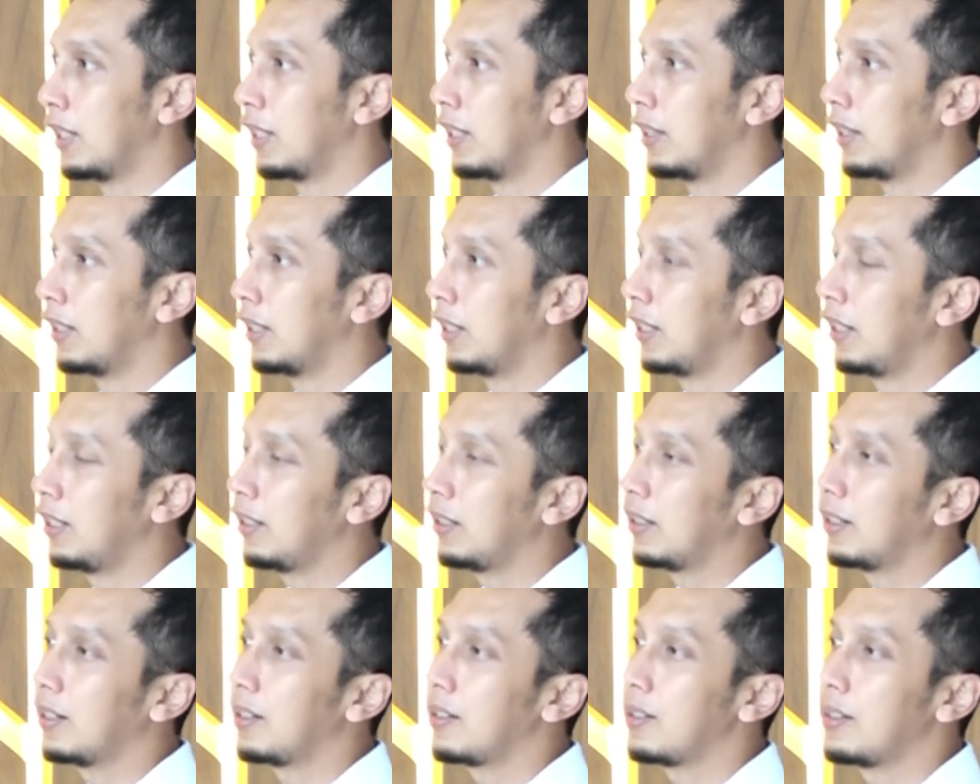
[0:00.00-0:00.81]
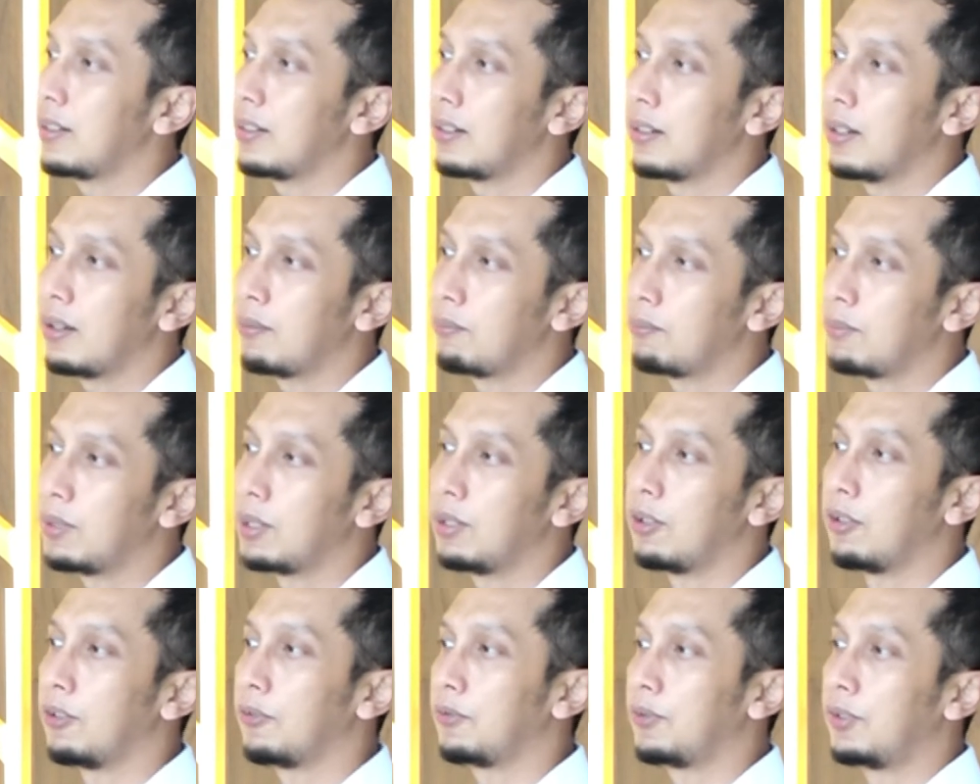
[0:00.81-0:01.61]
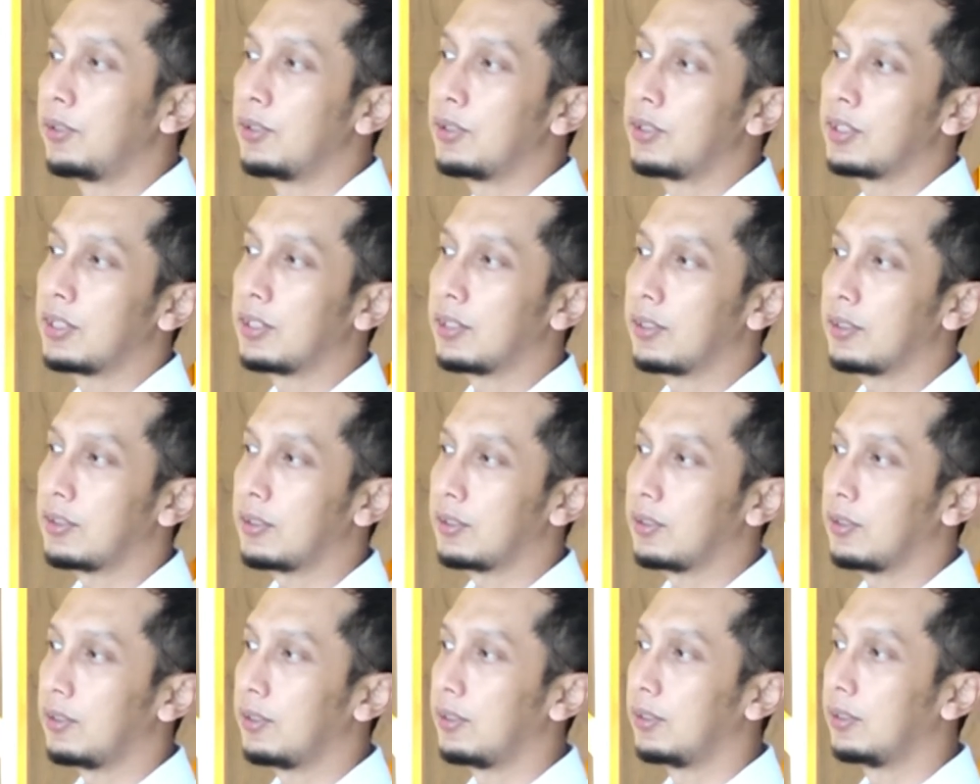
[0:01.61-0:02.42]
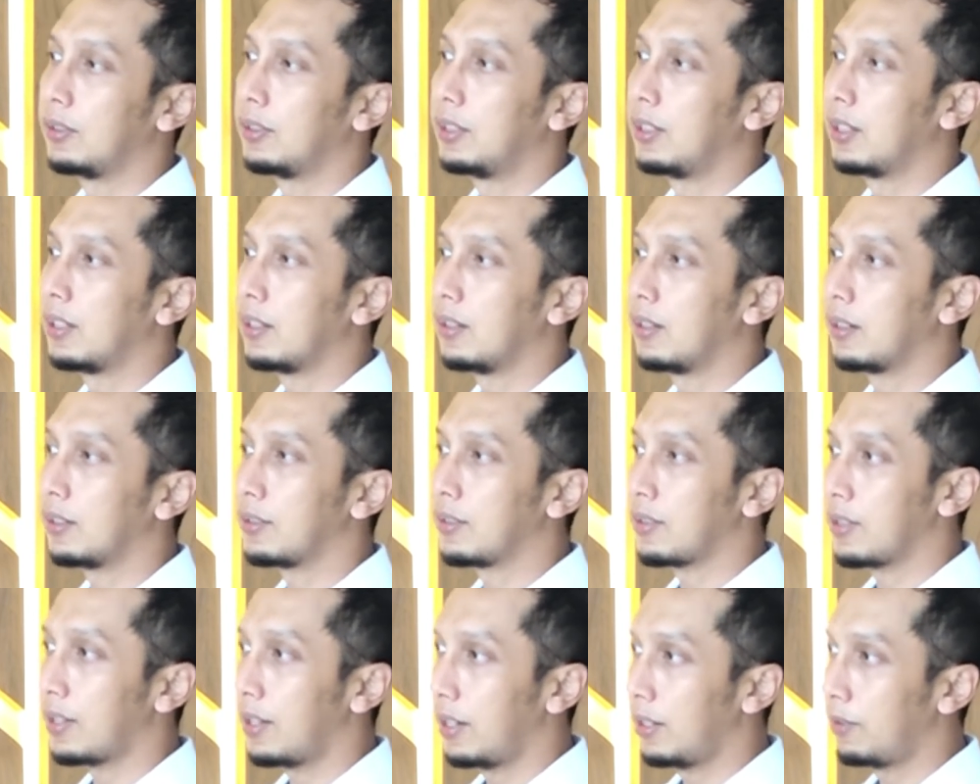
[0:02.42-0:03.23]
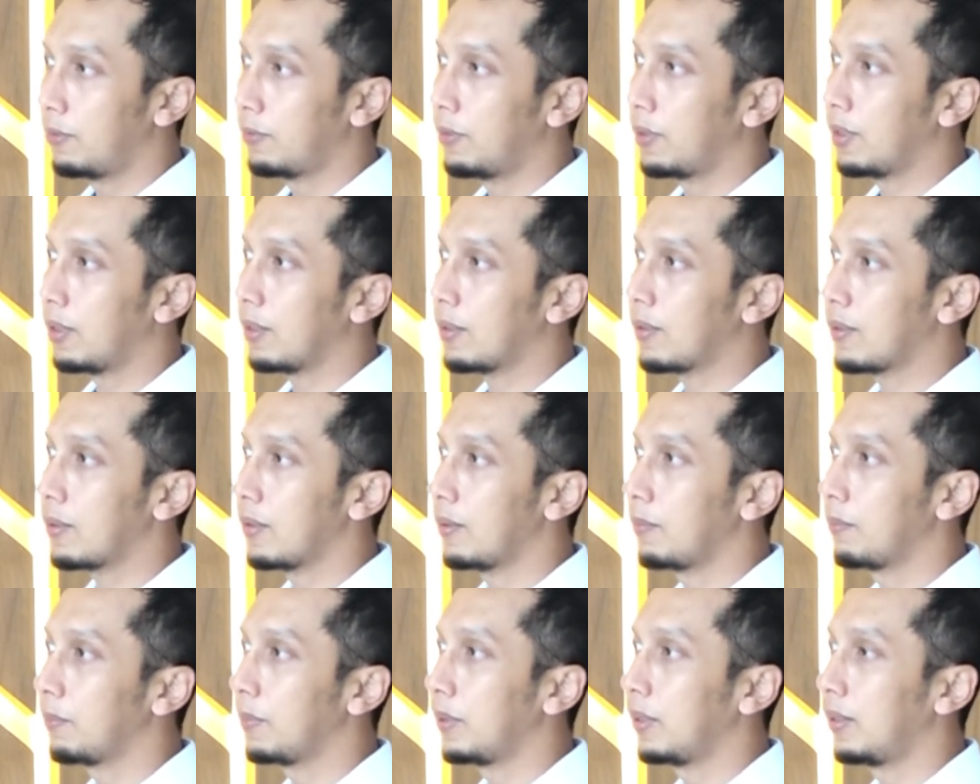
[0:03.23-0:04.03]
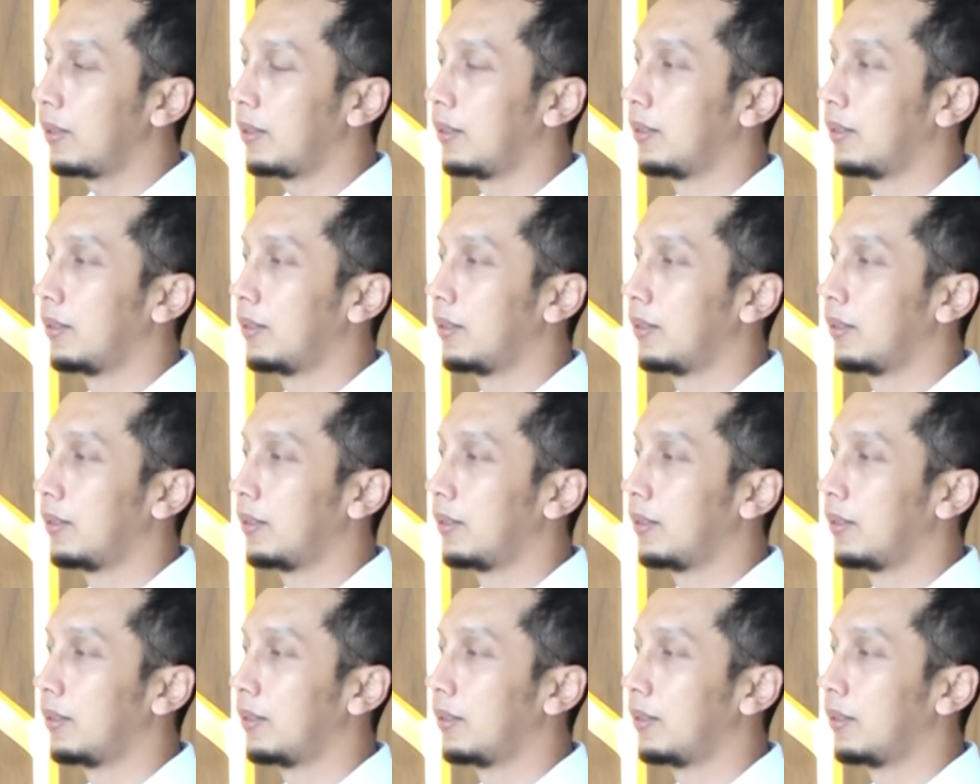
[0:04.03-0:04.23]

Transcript: the increasing number of users on the other side, for example.